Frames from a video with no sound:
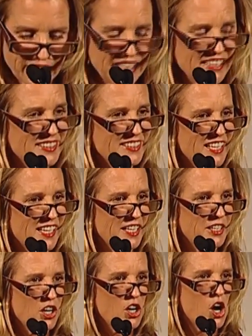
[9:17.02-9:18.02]
He
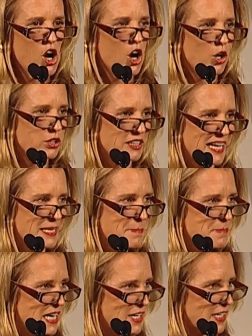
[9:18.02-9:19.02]
said, Oh, let
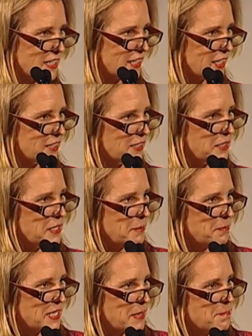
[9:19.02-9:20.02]
America
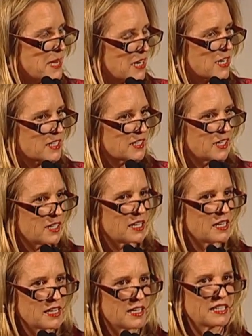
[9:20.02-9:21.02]
be America
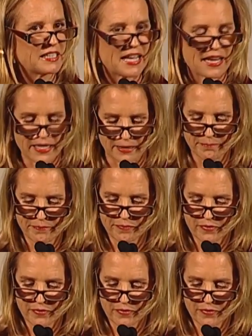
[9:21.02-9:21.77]
again,